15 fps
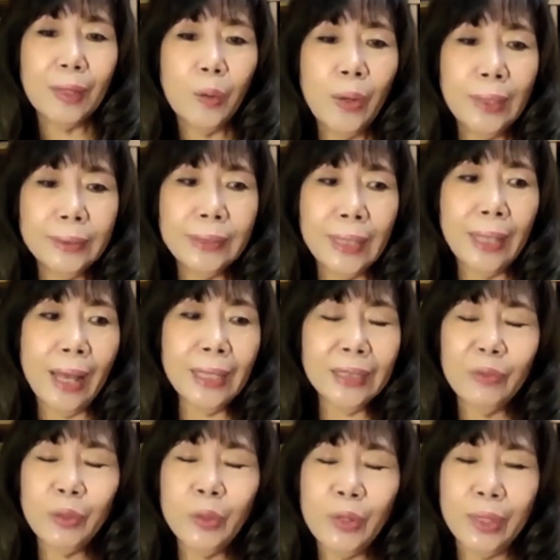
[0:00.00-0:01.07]
Well, the
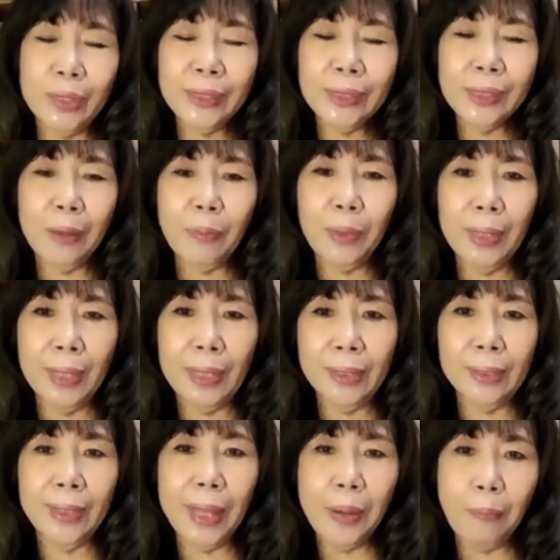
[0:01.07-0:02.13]
last few years I've been a
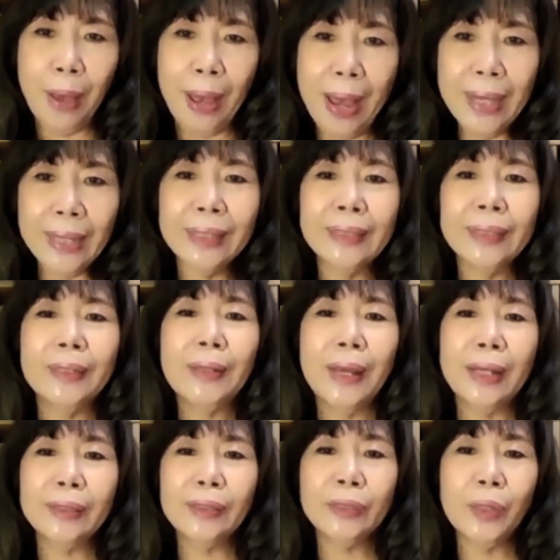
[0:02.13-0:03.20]
little laid back,
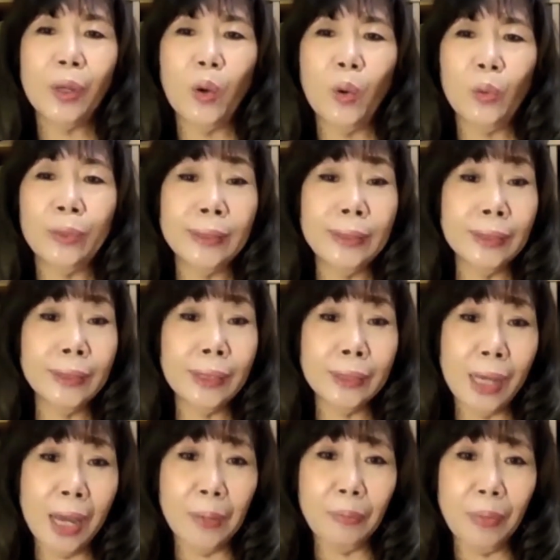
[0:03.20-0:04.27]
and so this is the
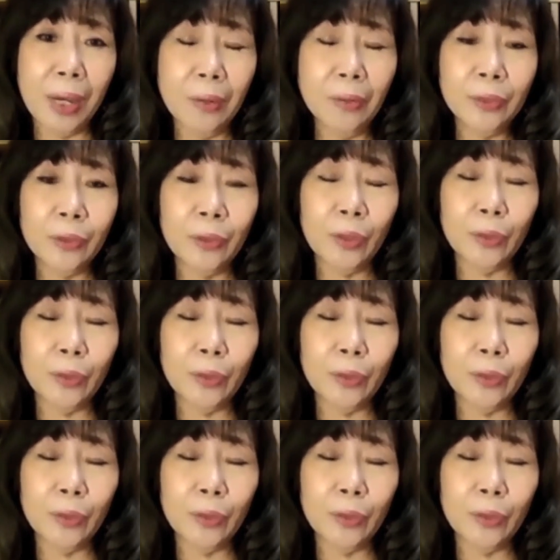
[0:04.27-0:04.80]
time now to